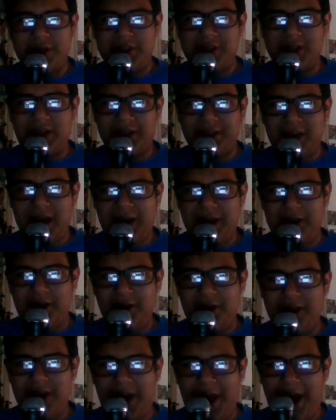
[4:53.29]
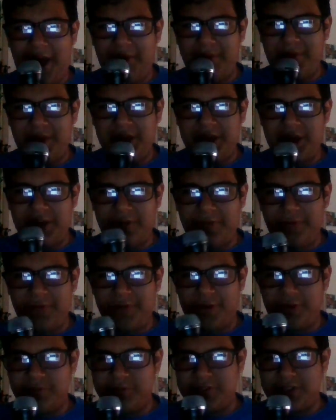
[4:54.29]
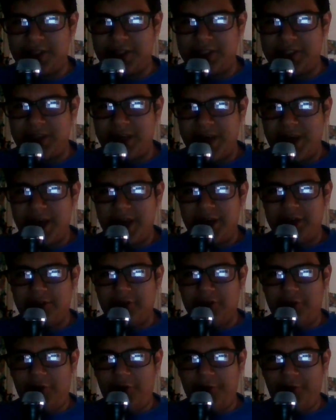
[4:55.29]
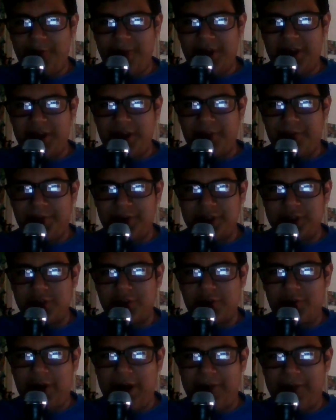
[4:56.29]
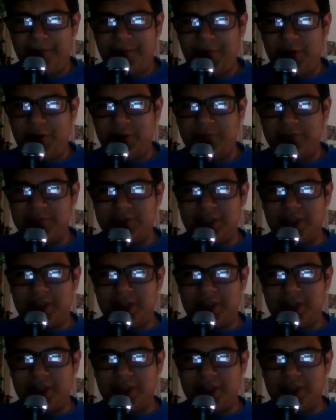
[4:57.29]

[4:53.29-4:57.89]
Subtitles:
is not that good at making films, since they're known for making a bunch of crap films